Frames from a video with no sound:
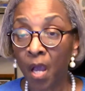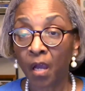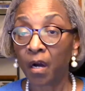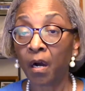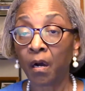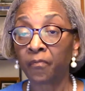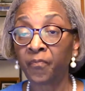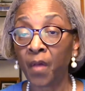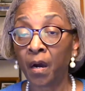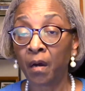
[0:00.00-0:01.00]

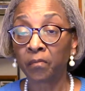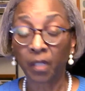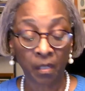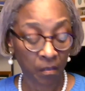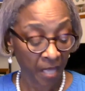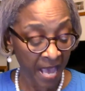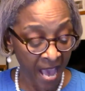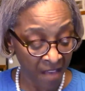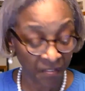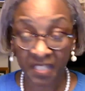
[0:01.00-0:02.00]

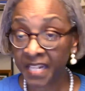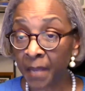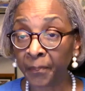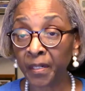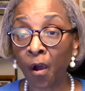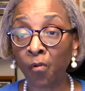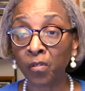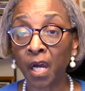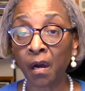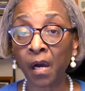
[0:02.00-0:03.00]
half-stepping on God?